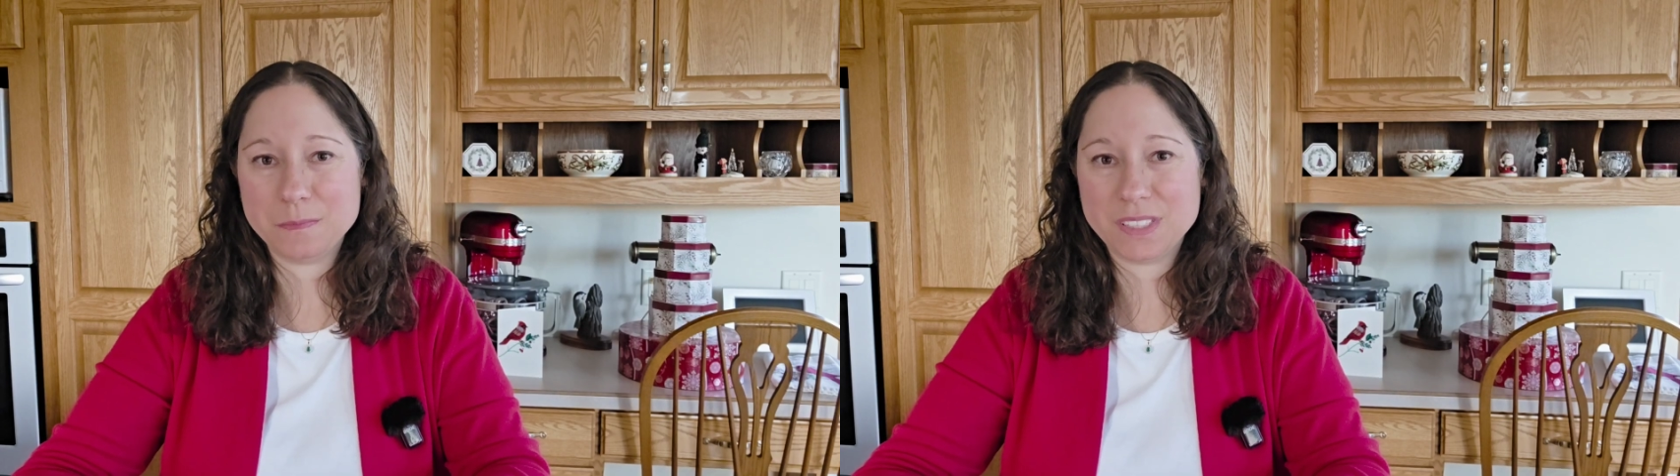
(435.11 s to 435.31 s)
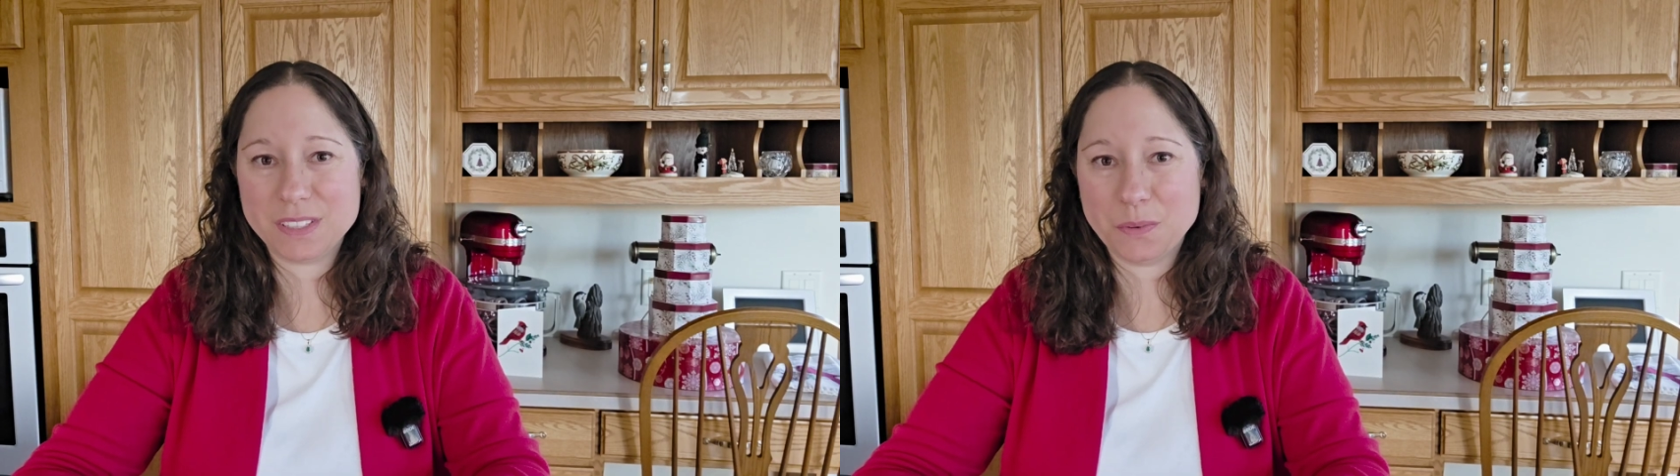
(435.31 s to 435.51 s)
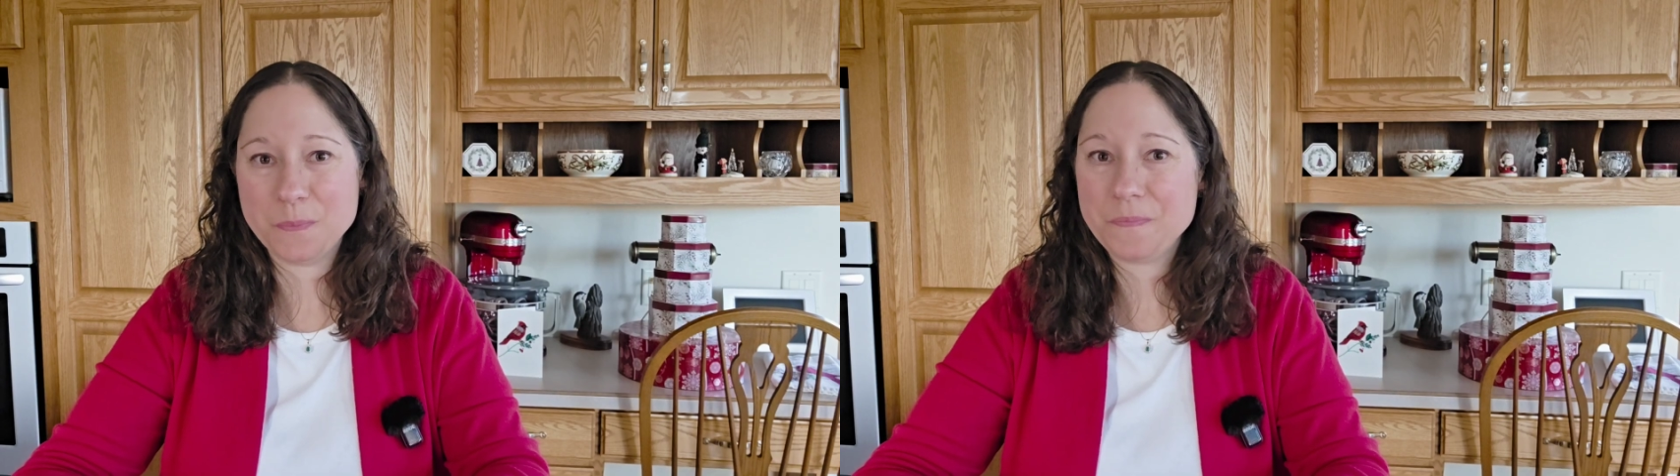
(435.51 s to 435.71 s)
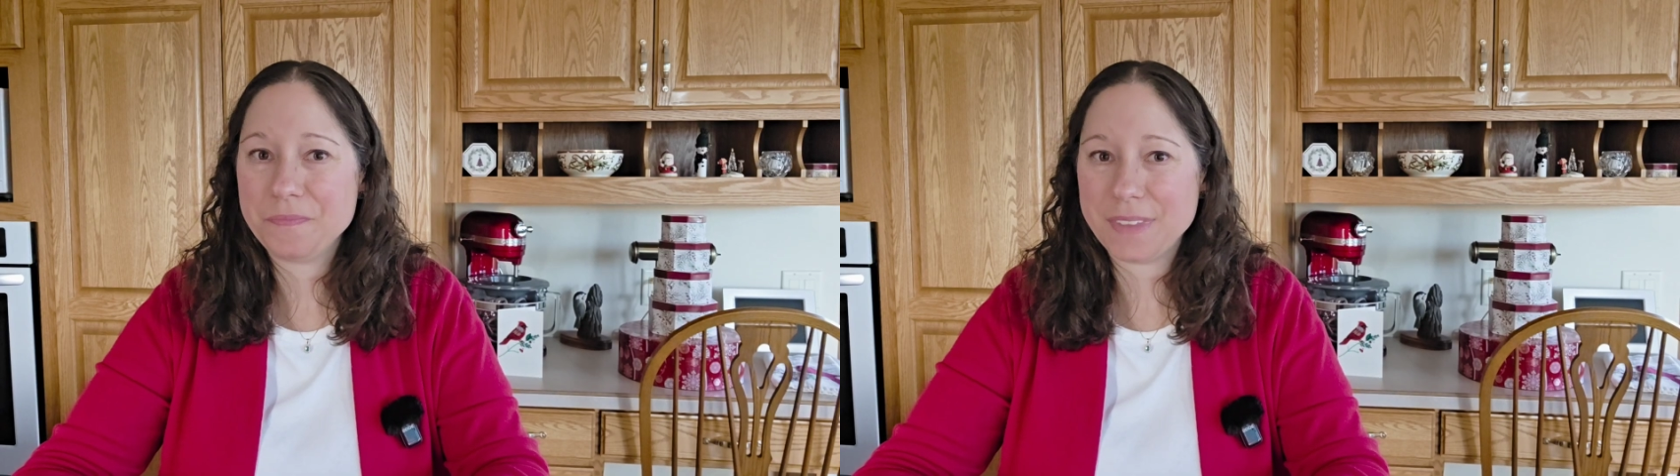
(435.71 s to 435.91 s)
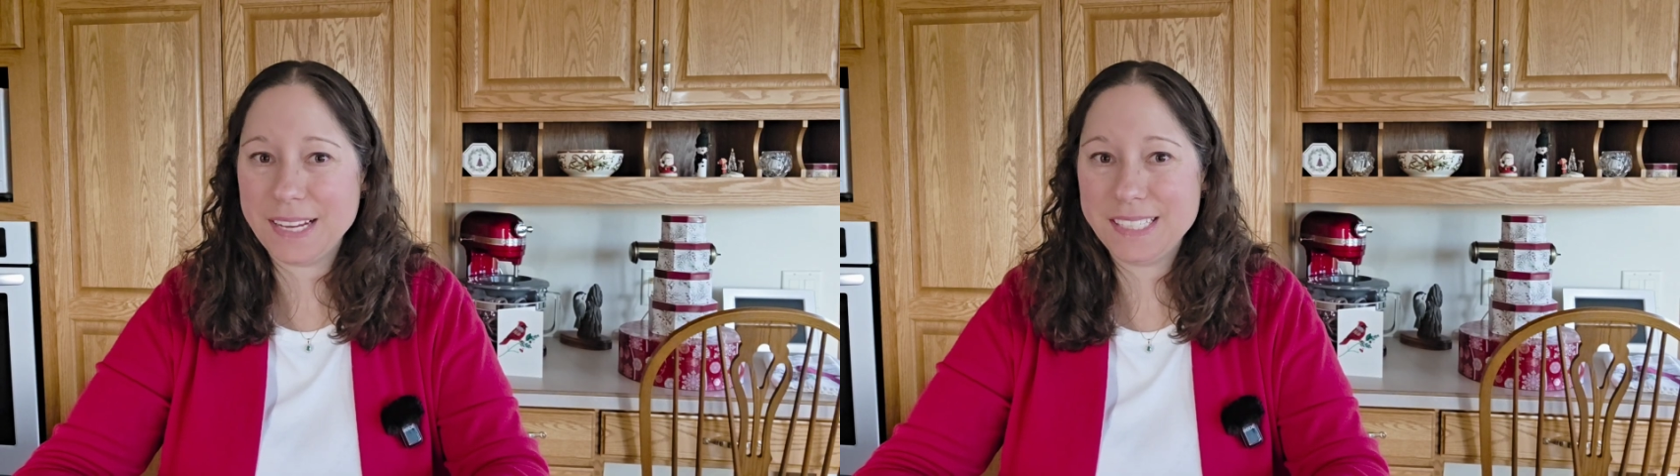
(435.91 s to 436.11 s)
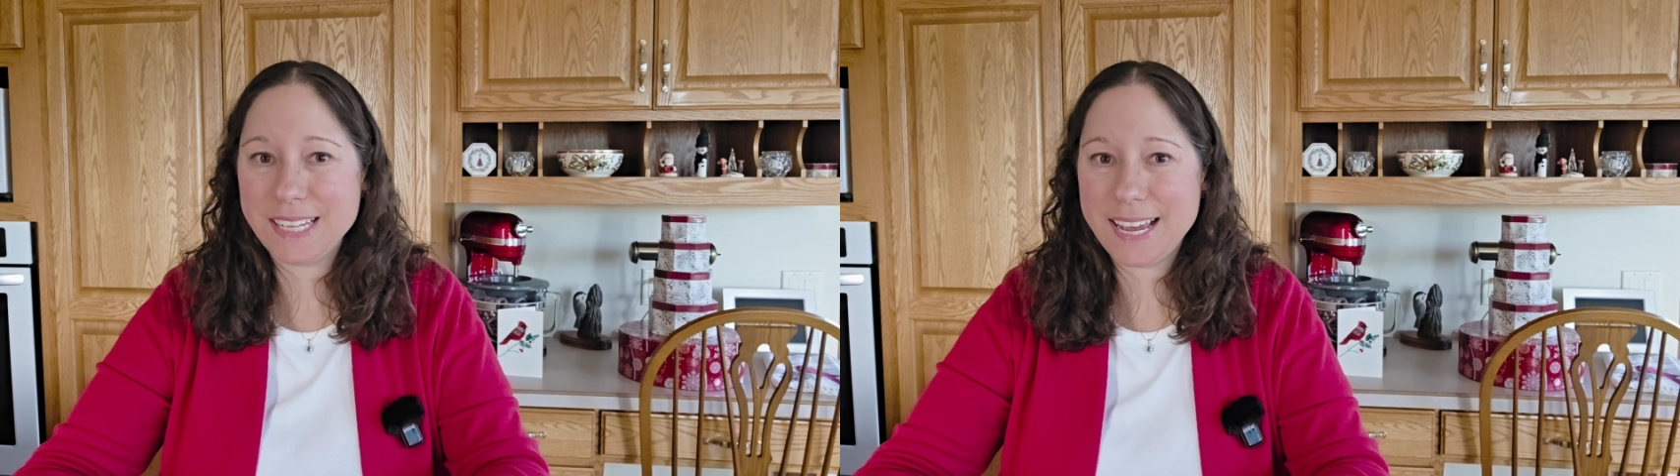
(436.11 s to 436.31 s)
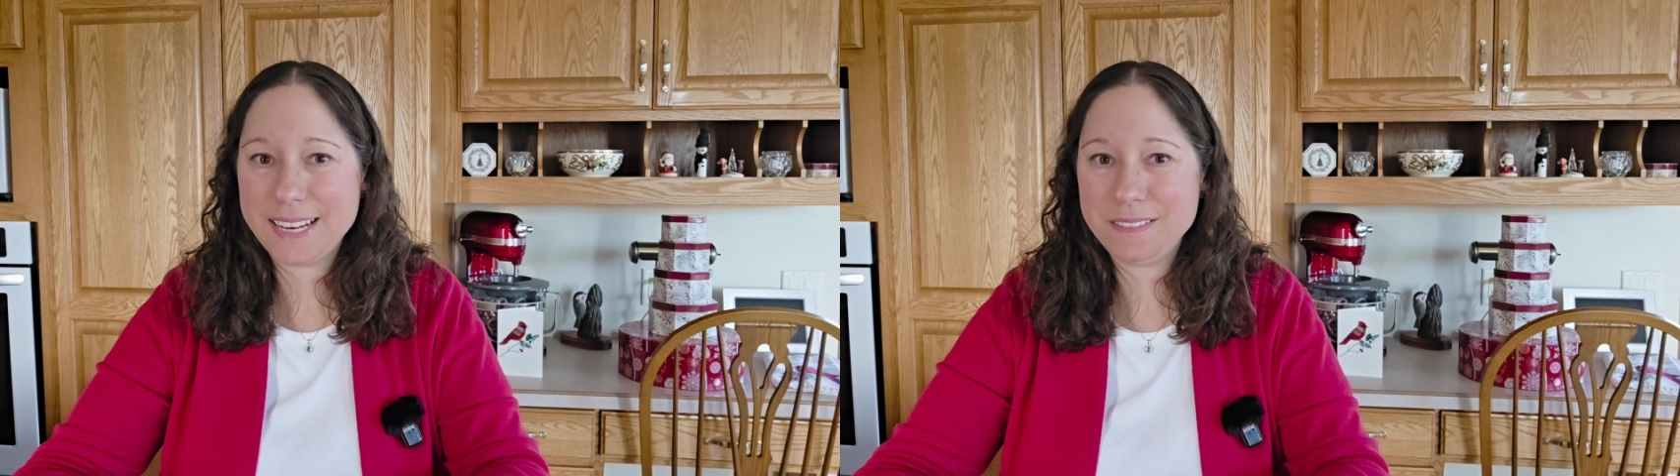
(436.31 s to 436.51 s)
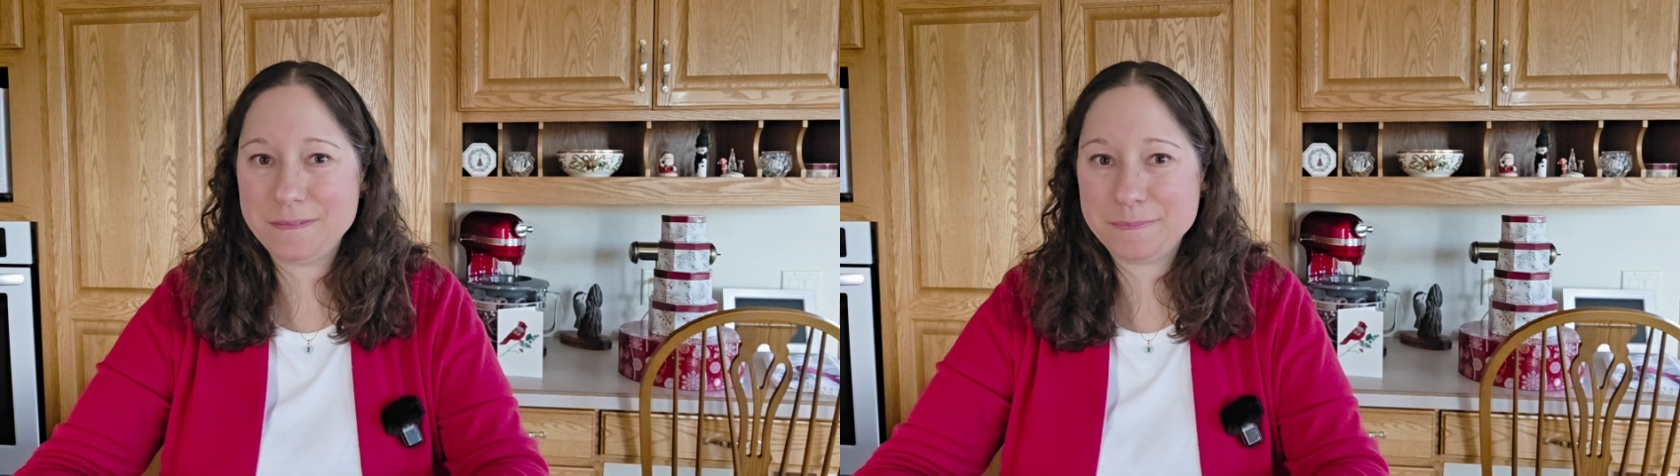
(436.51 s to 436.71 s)
So thanks
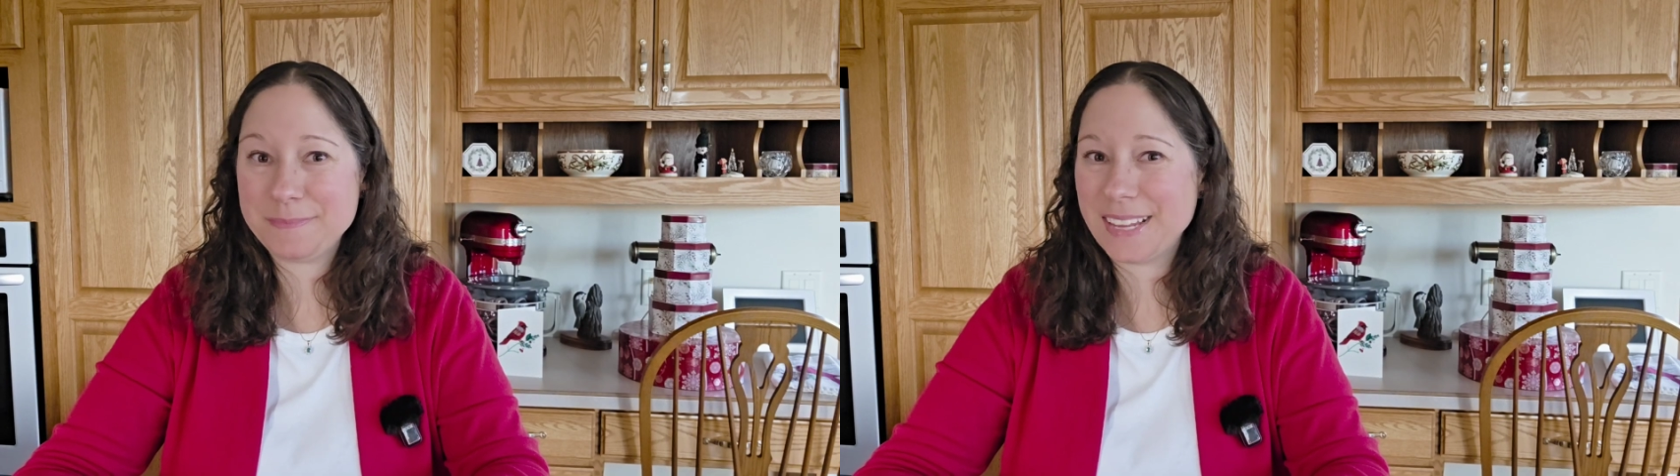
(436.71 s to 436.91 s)
again.